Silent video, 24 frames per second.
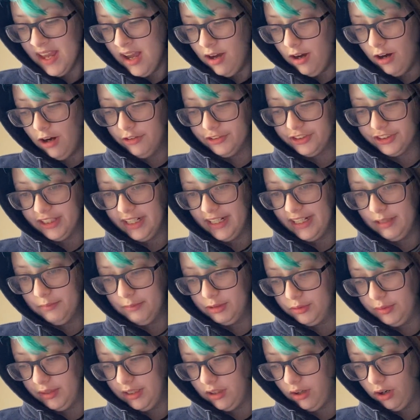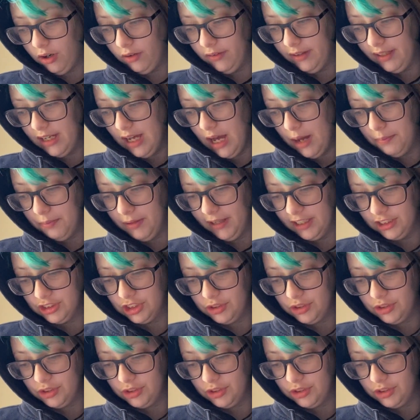alternating between curling up like a